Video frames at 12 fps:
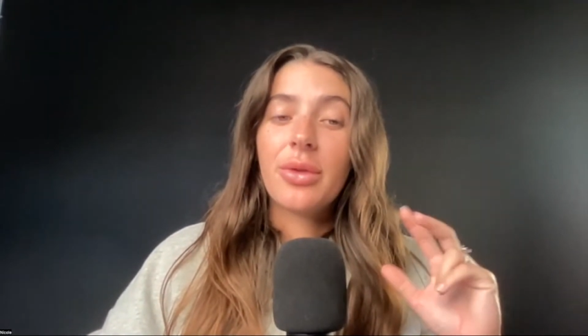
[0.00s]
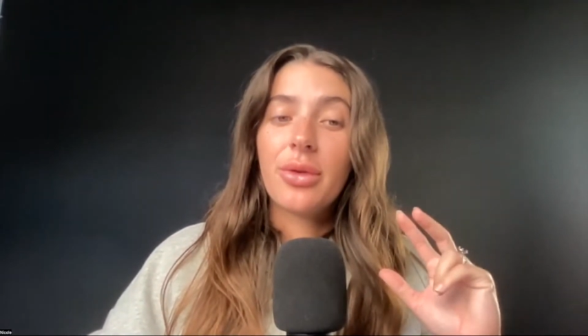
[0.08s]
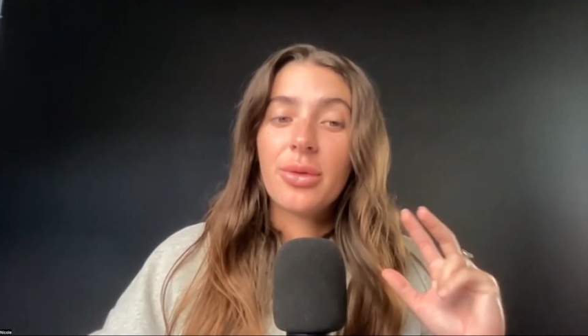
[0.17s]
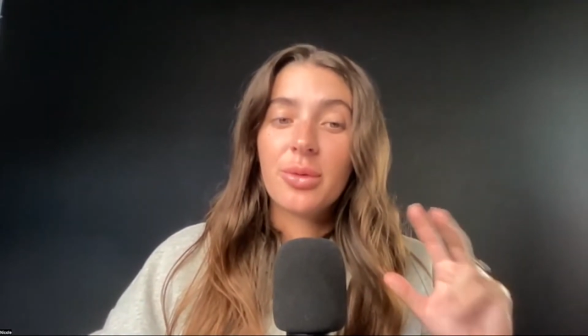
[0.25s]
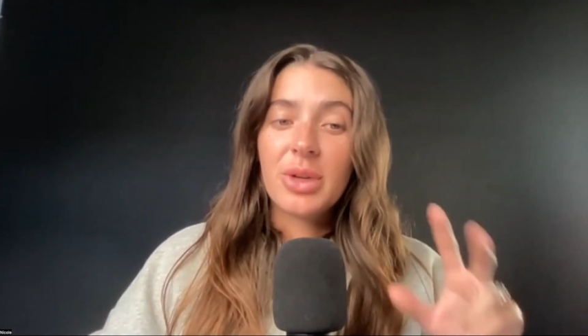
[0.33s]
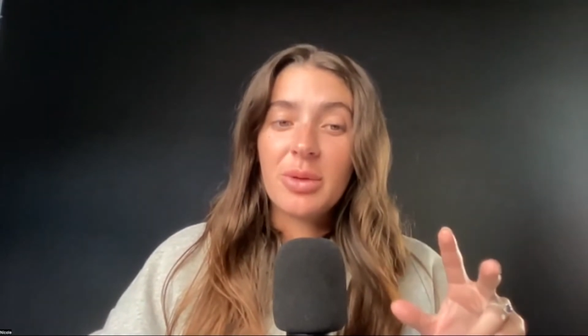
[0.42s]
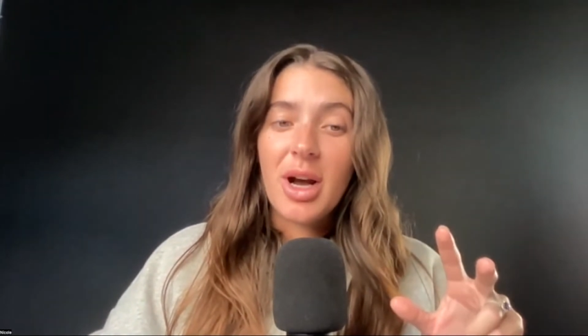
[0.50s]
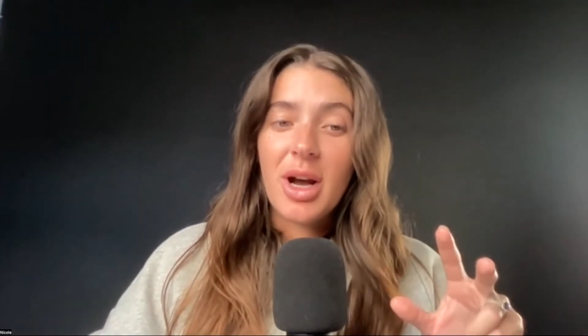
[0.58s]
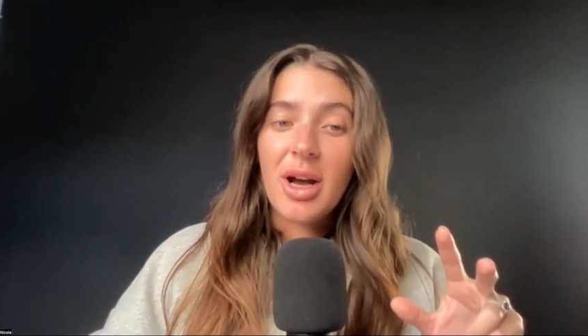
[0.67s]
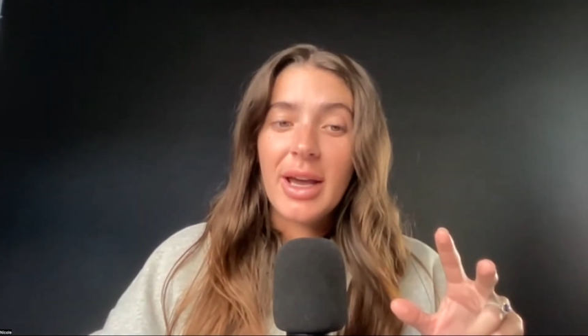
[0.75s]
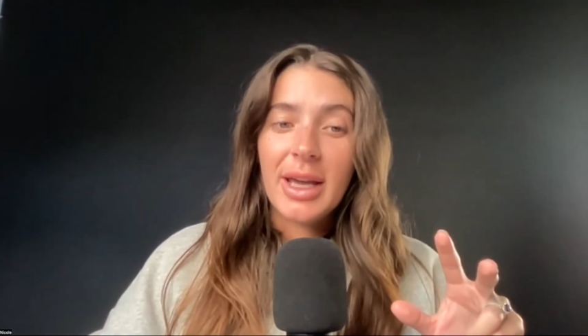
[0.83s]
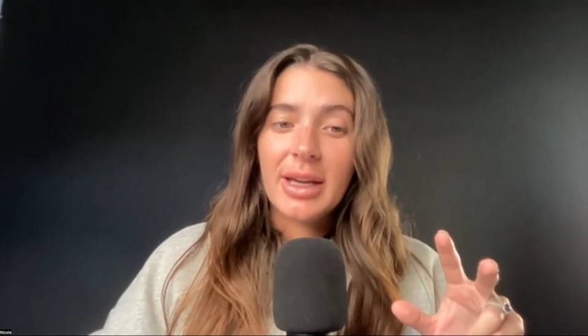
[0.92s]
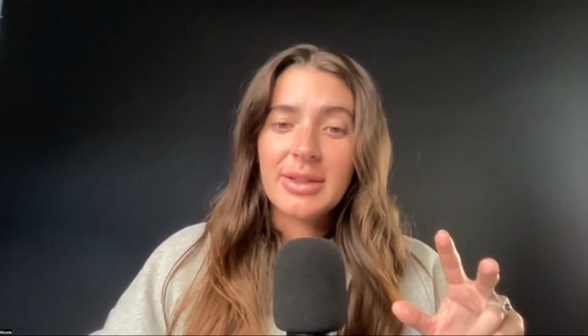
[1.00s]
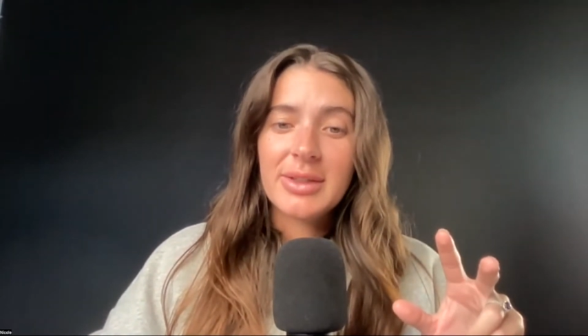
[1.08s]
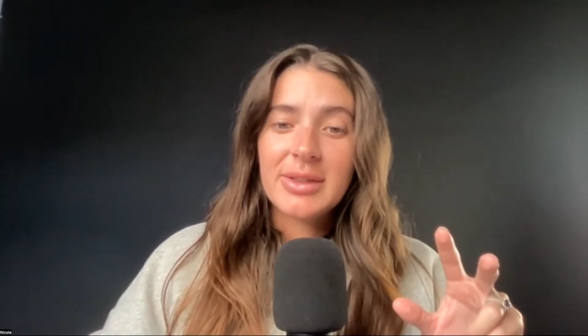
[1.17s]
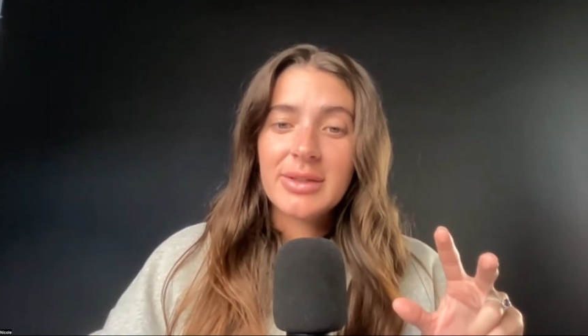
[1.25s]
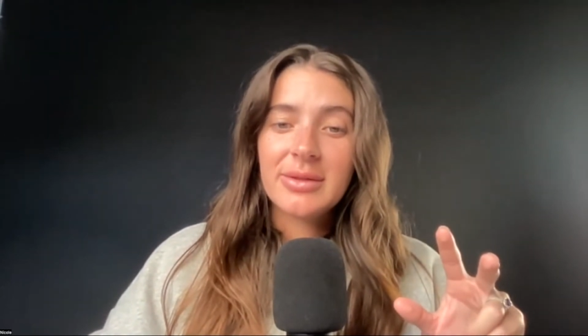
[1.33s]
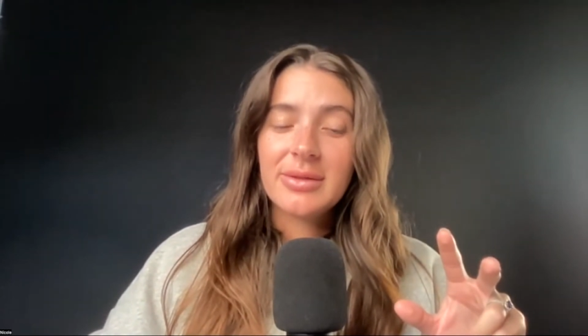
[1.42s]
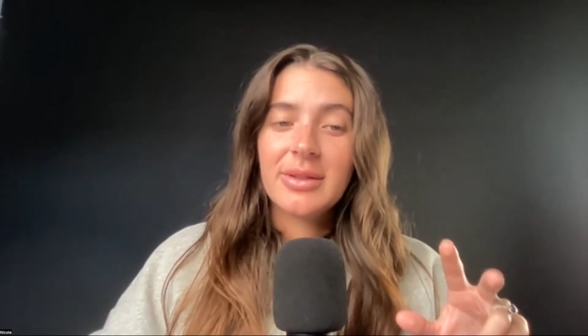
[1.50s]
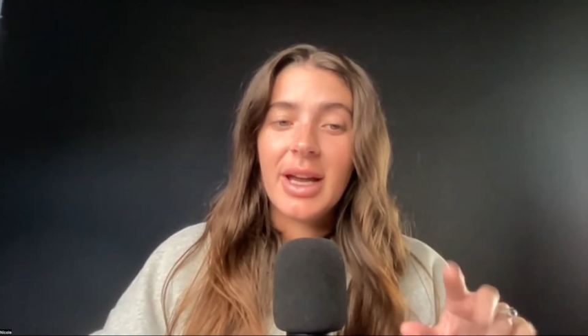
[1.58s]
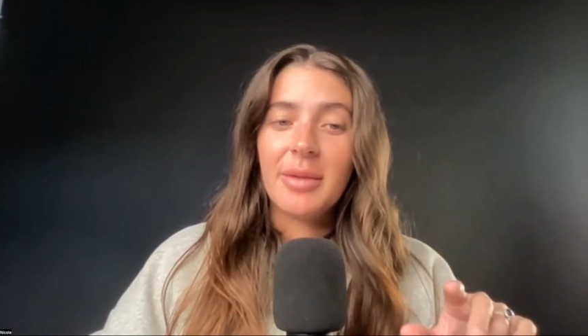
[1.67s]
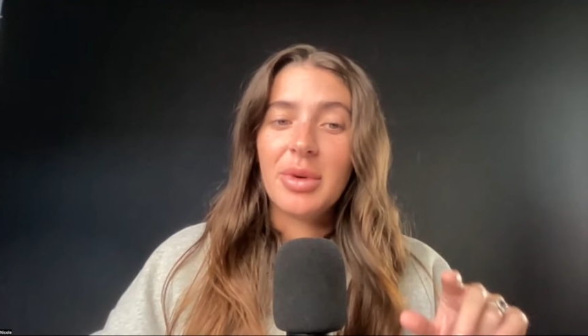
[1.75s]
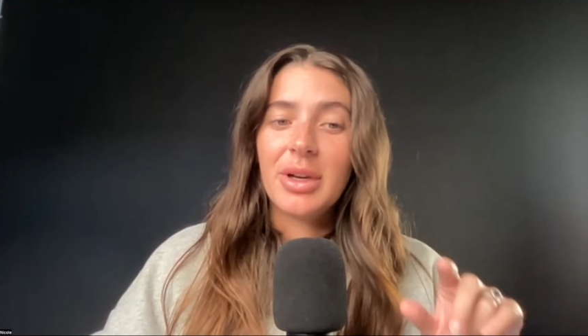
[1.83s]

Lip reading: 3 raw eggs, I put